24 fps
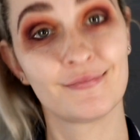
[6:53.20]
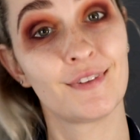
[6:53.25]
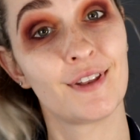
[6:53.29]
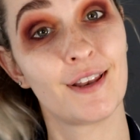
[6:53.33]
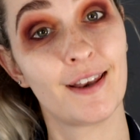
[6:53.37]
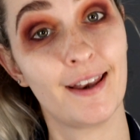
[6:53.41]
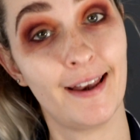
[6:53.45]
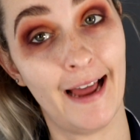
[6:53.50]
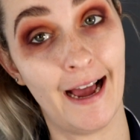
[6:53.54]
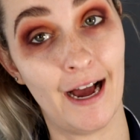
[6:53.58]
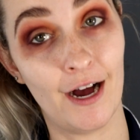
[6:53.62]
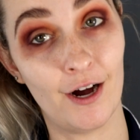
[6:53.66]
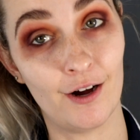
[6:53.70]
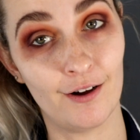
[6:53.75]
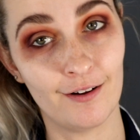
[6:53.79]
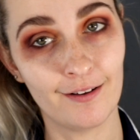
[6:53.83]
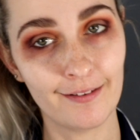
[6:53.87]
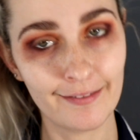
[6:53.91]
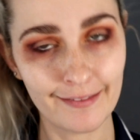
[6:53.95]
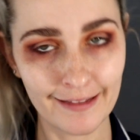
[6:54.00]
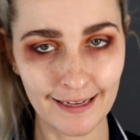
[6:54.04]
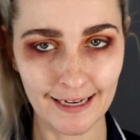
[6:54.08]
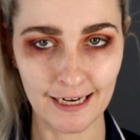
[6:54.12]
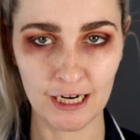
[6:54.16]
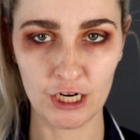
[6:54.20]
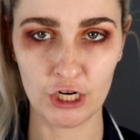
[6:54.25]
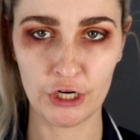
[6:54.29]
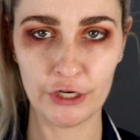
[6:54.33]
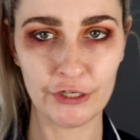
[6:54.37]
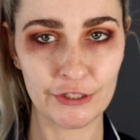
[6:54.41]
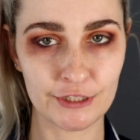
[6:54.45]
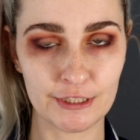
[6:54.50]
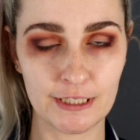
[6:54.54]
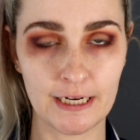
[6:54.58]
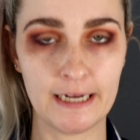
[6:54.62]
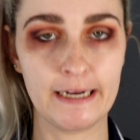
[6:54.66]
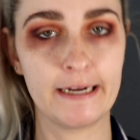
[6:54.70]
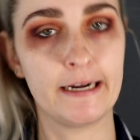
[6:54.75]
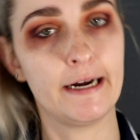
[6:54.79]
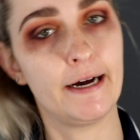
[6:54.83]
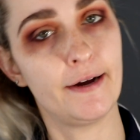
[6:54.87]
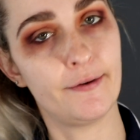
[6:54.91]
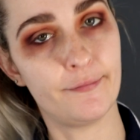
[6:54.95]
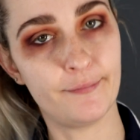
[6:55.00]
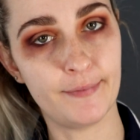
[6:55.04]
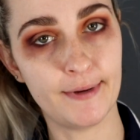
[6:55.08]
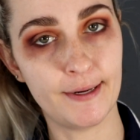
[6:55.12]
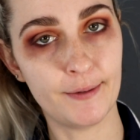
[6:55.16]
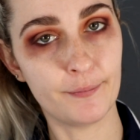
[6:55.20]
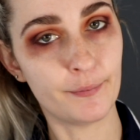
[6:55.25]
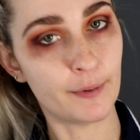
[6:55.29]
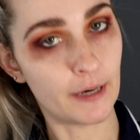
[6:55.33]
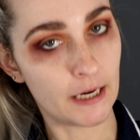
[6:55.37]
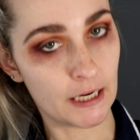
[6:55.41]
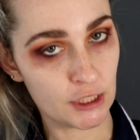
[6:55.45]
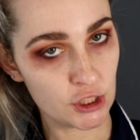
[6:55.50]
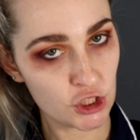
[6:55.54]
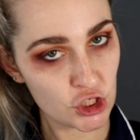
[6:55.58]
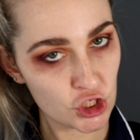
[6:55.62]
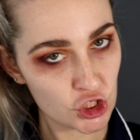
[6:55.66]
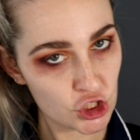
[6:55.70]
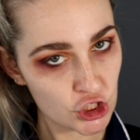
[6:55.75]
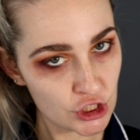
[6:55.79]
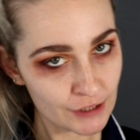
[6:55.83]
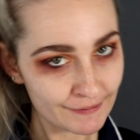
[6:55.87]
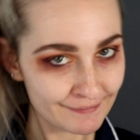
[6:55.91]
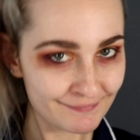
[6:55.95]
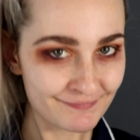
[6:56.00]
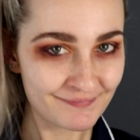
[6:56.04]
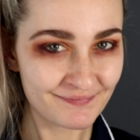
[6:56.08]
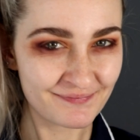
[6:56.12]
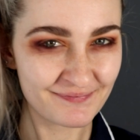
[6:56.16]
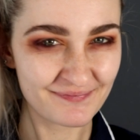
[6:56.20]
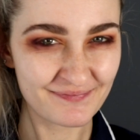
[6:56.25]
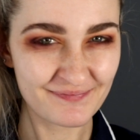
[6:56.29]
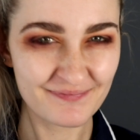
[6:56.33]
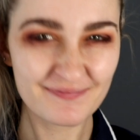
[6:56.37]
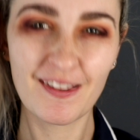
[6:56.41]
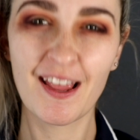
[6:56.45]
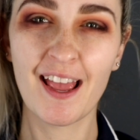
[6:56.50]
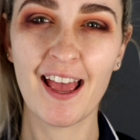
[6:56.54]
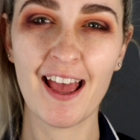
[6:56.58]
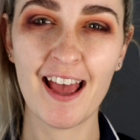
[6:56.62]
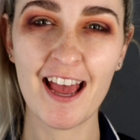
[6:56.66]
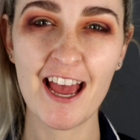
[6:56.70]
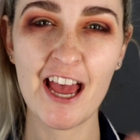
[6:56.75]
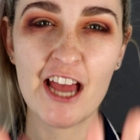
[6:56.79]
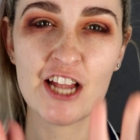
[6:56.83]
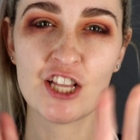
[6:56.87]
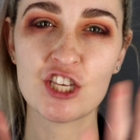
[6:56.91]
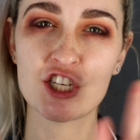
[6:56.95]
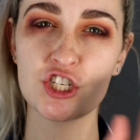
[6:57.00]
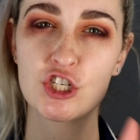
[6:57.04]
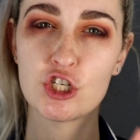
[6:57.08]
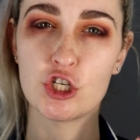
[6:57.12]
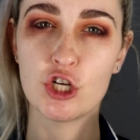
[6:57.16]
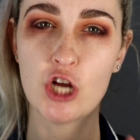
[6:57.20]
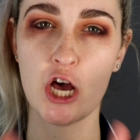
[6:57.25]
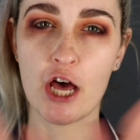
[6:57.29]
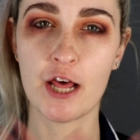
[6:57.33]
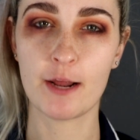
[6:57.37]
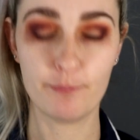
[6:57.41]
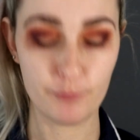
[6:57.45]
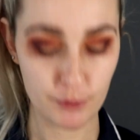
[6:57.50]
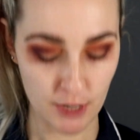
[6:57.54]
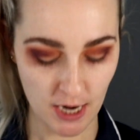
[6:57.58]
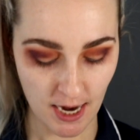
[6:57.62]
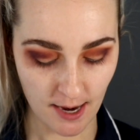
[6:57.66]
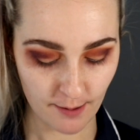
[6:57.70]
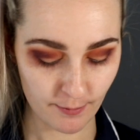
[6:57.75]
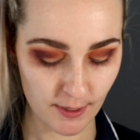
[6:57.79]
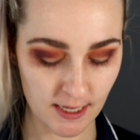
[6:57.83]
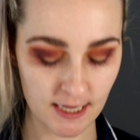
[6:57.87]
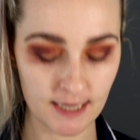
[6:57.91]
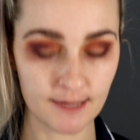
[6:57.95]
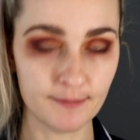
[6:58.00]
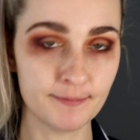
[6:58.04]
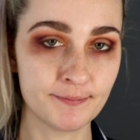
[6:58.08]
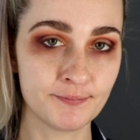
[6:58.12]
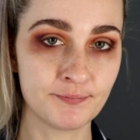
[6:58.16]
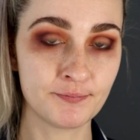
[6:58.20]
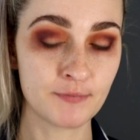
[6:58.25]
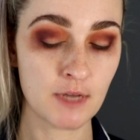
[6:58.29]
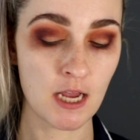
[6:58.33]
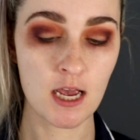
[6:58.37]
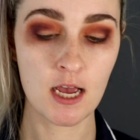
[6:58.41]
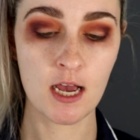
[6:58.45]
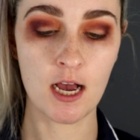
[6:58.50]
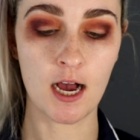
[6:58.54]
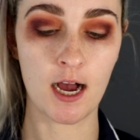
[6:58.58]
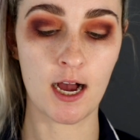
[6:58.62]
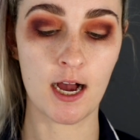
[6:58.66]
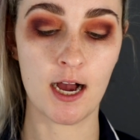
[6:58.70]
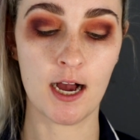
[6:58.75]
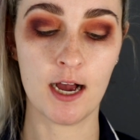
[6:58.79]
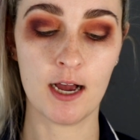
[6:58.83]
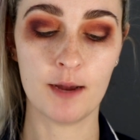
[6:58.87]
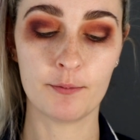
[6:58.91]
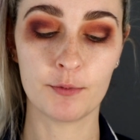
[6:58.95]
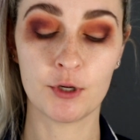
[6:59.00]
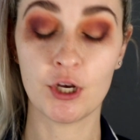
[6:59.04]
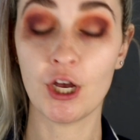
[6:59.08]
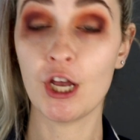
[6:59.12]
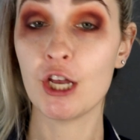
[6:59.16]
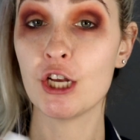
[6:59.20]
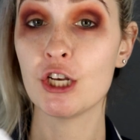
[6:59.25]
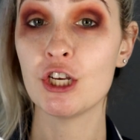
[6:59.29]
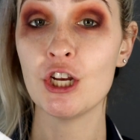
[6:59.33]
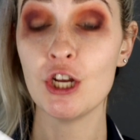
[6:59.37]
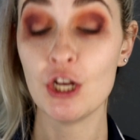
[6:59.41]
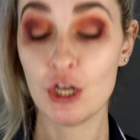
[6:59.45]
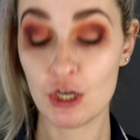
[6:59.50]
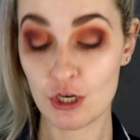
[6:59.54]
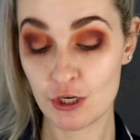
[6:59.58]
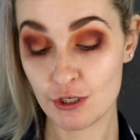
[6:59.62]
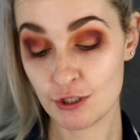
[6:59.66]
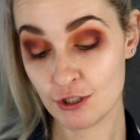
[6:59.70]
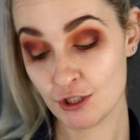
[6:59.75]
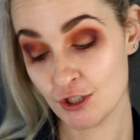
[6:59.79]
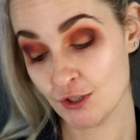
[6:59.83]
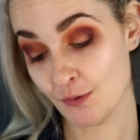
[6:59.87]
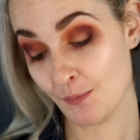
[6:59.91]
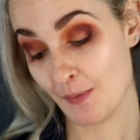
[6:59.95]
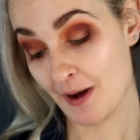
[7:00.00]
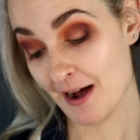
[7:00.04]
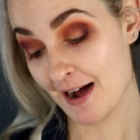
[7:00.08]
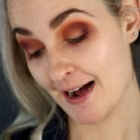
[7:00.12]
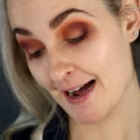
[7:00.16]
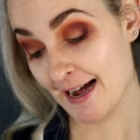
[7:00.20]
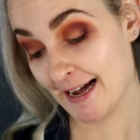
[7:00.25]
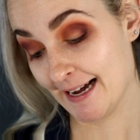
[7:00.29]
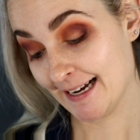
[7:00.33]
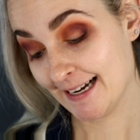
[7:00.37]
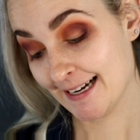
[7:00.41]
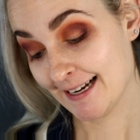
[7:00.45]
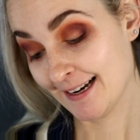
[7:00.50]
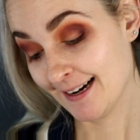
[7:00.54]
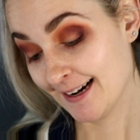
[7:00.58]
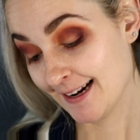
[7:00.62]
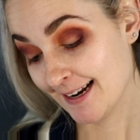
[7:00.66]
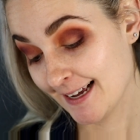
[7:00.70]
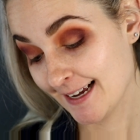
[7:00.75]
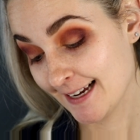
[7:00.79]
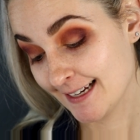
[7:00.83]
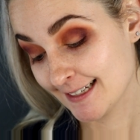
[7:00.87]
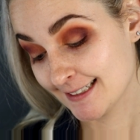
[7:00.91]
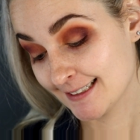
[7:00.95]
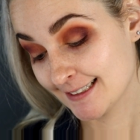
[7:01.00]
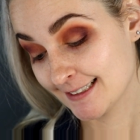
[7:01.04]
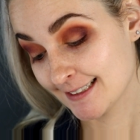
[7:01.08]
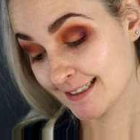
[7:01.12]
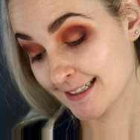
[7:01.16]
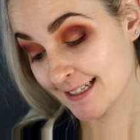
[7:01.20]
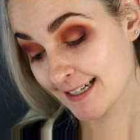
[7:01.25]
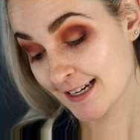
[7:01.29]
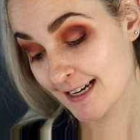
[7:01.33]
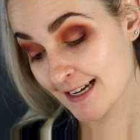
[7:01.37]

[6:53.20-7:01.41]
Now that it looks like I've been punched, it's not a problem. I'm going to use my Clicks